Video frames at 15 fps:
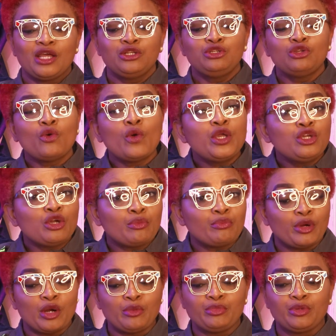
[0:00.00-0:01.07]
Knowing your
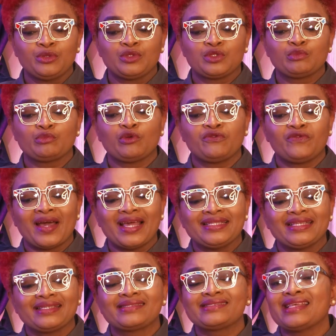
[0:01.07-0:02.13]
purpose
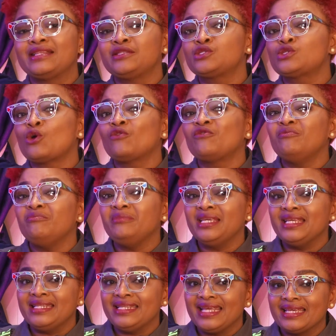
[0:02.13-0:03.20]
provides a sense of
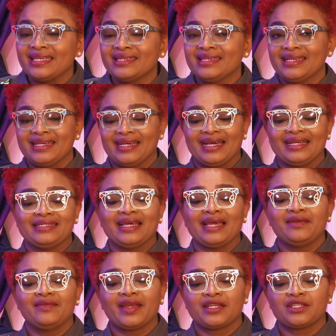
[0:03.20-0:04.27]
meaning and
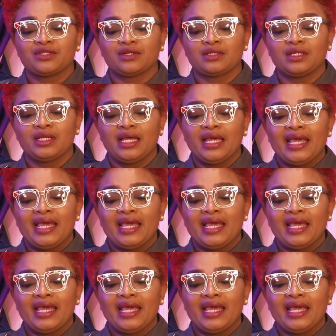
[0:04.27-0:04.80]
direction.